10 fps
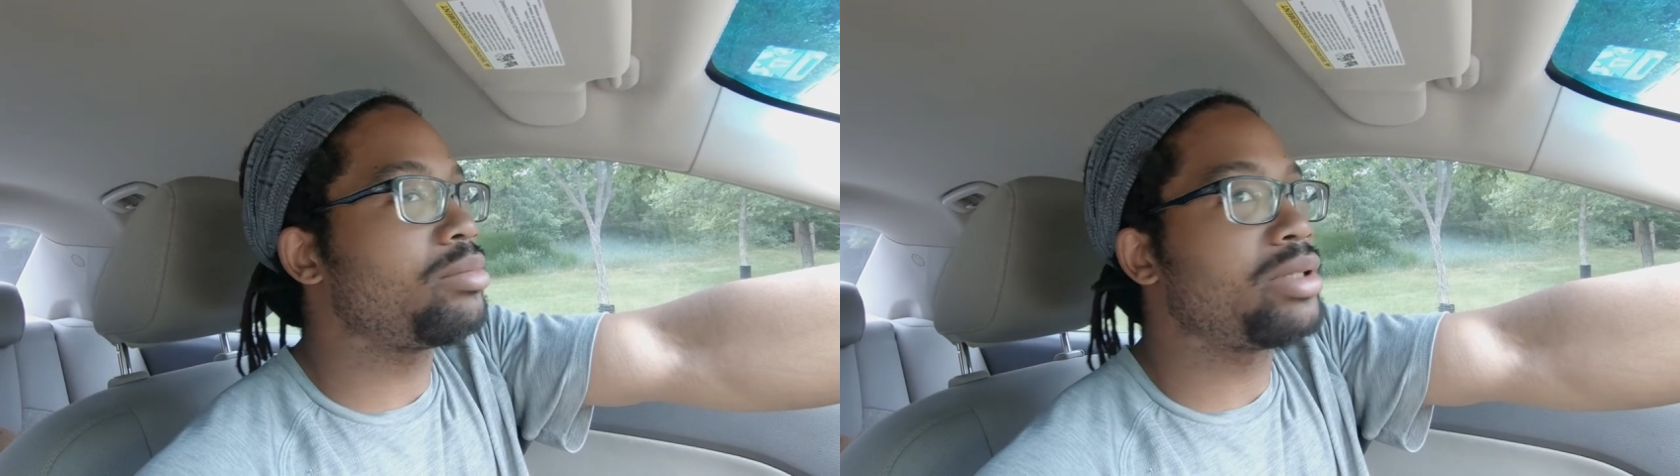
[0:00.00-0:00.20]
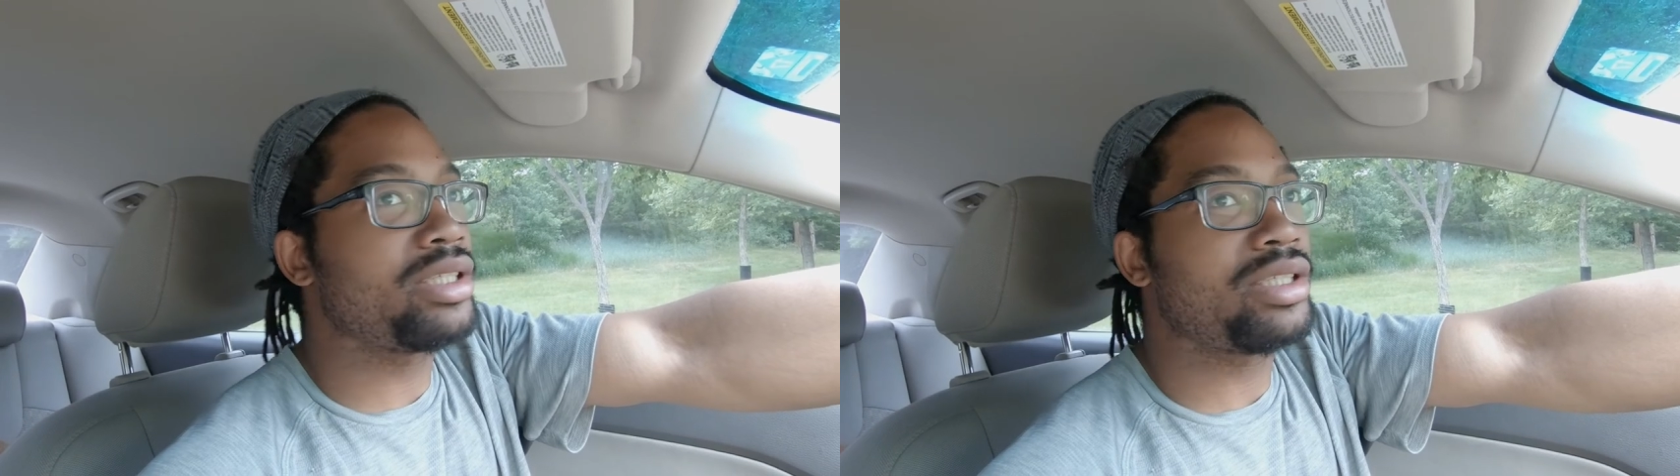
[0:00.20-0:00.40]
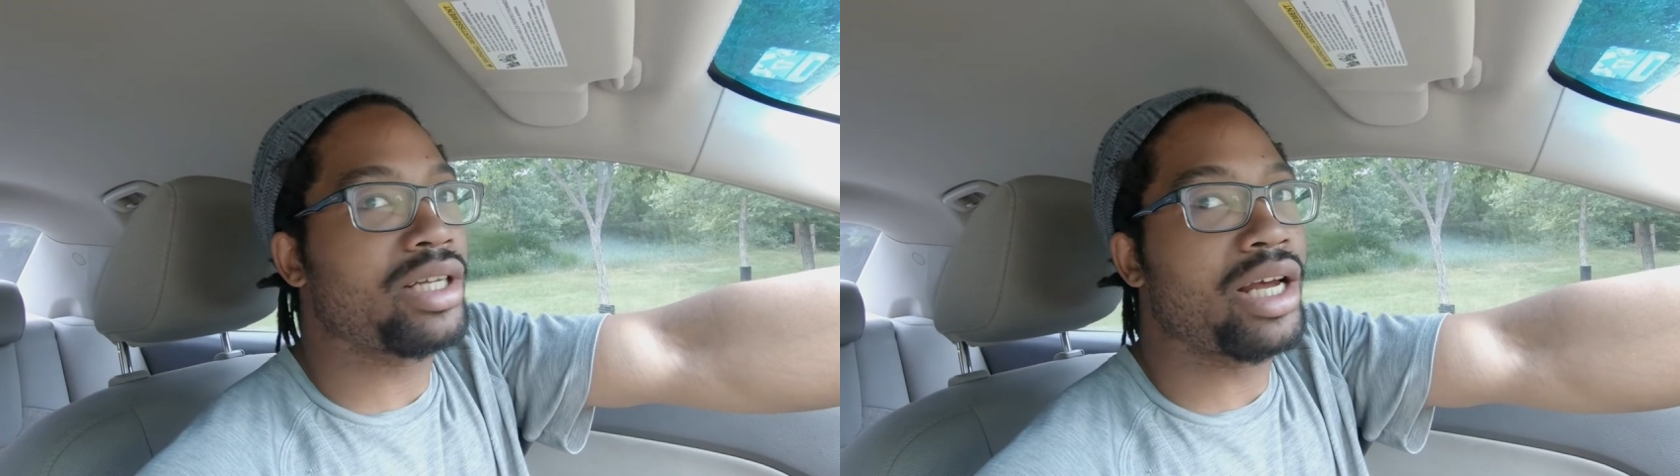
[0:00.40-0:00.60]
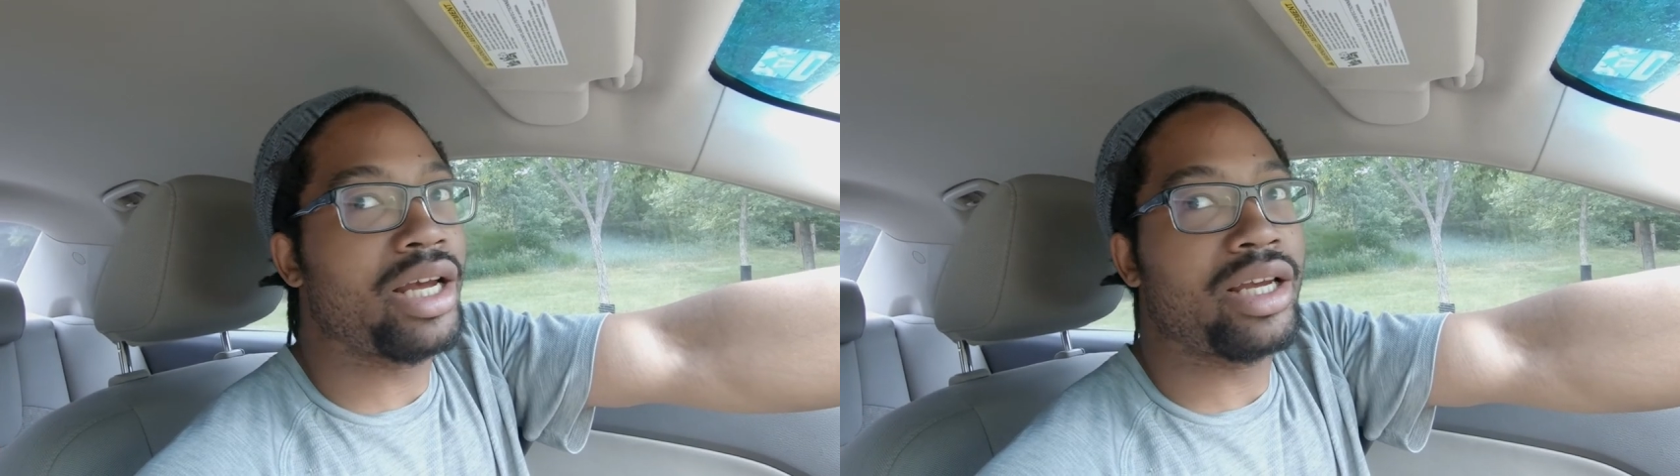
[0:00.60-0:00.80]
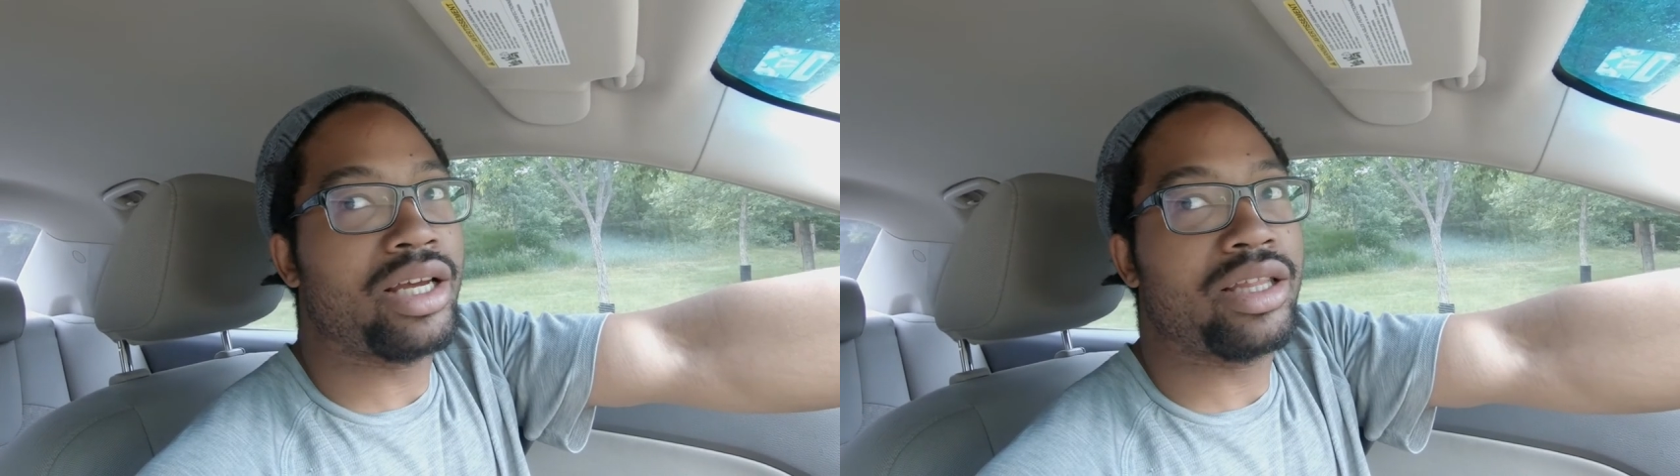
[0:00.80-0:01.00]
place to
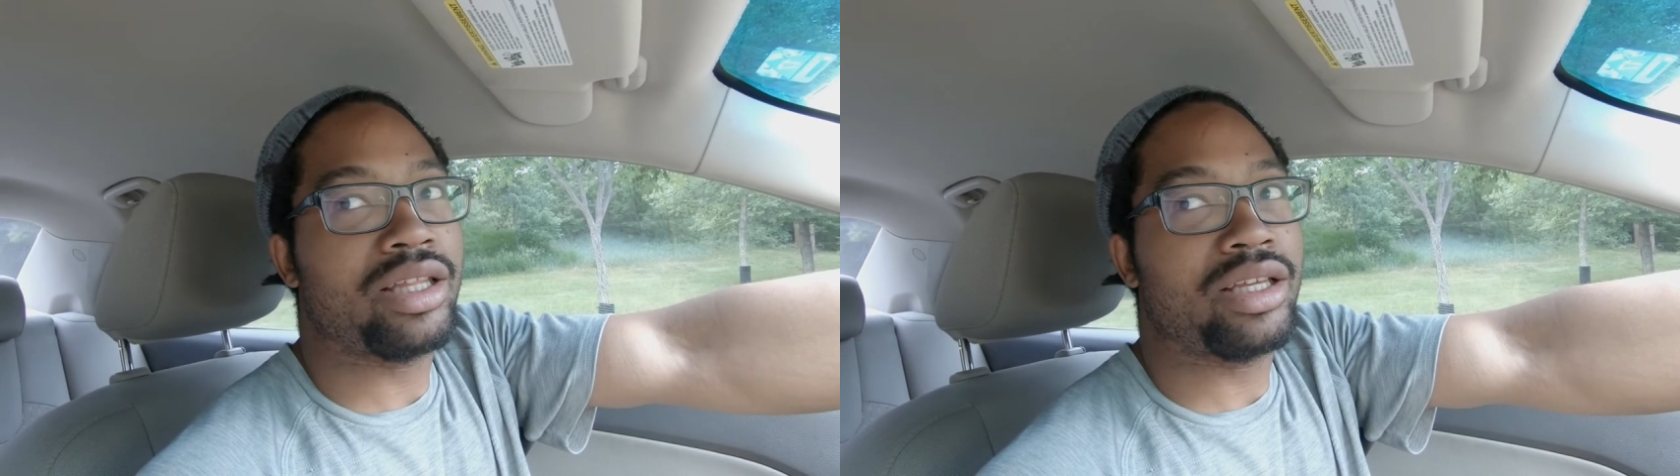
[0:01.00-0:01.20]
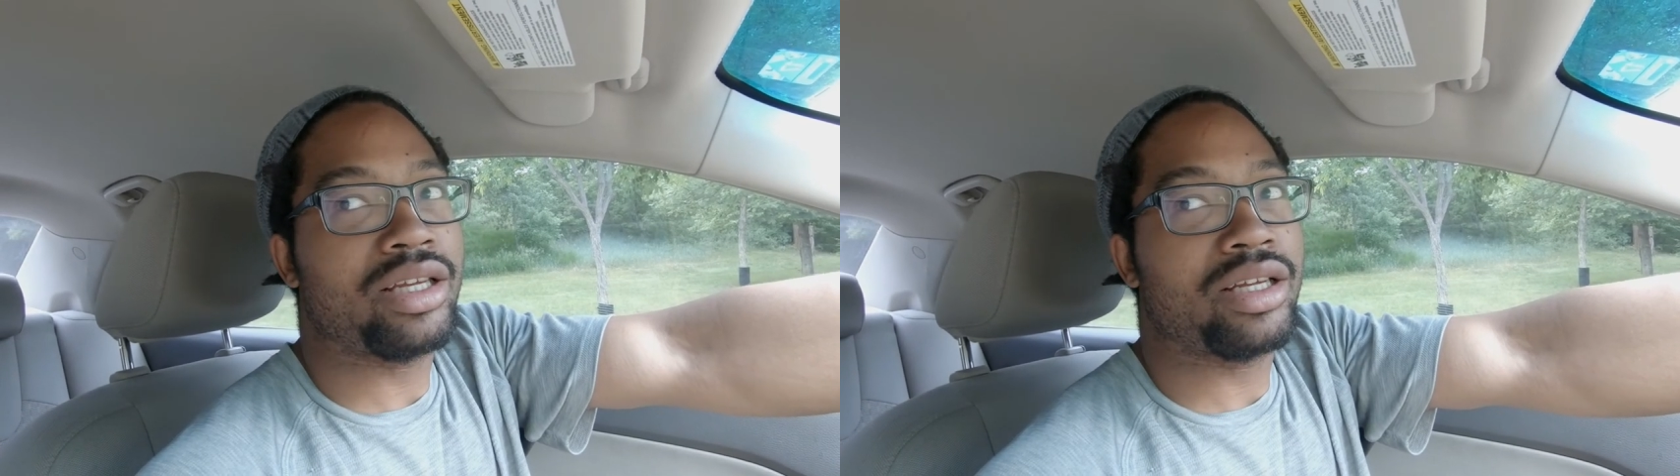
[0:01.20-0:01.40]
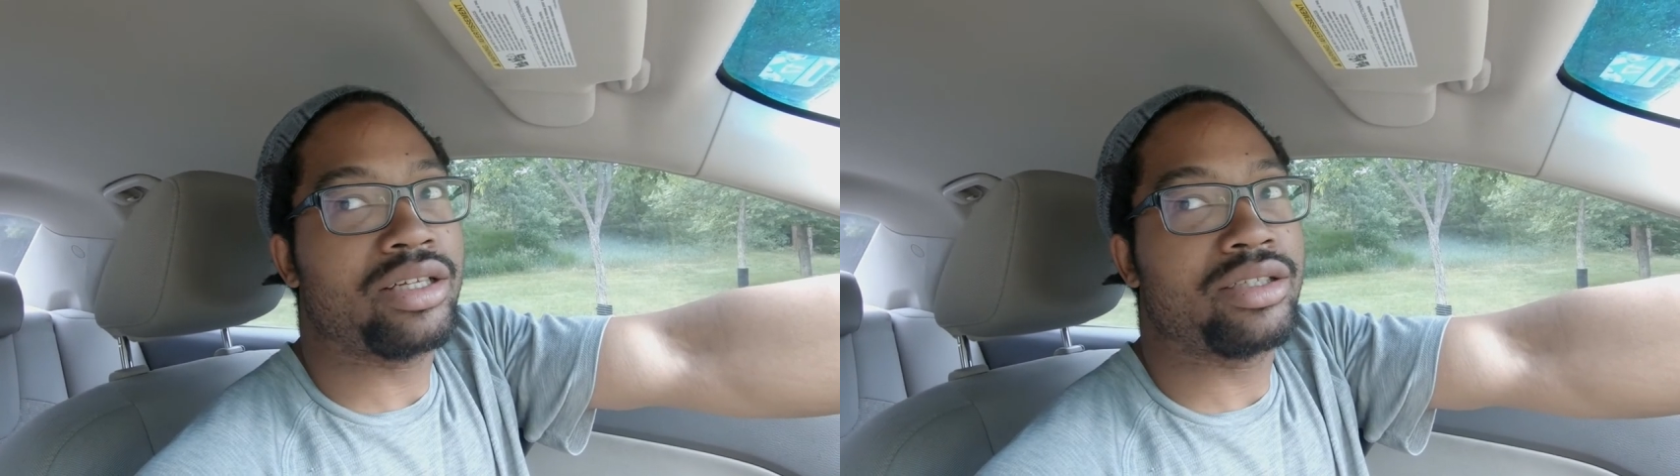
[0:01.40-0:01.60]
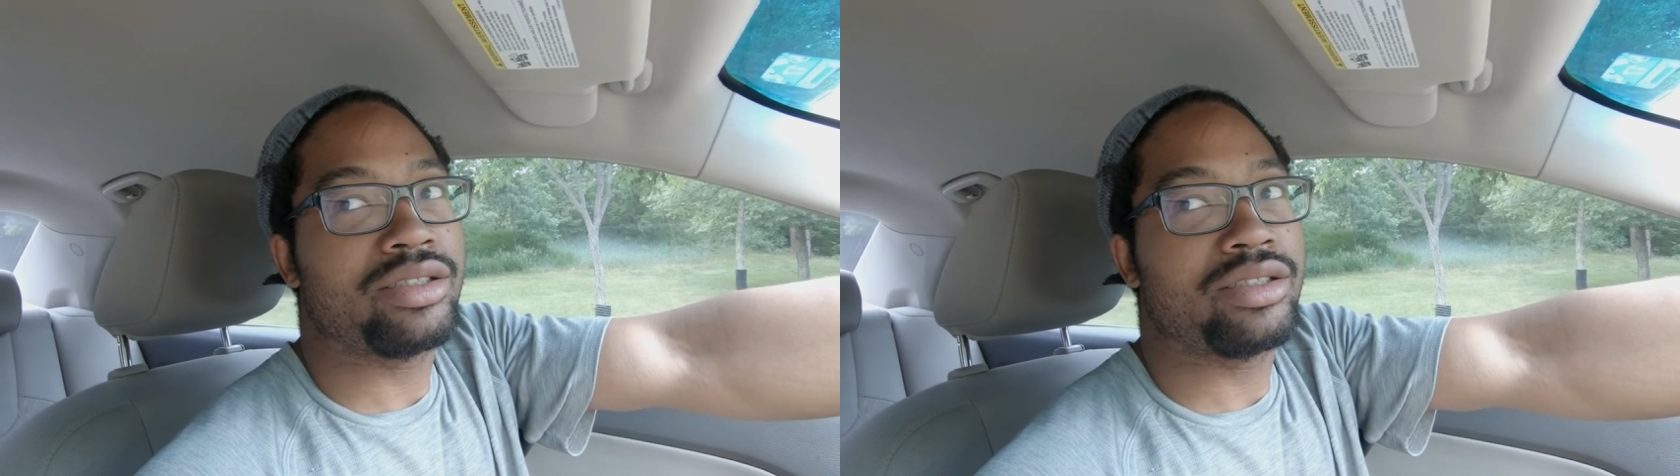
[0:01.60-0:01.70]
hike, I think,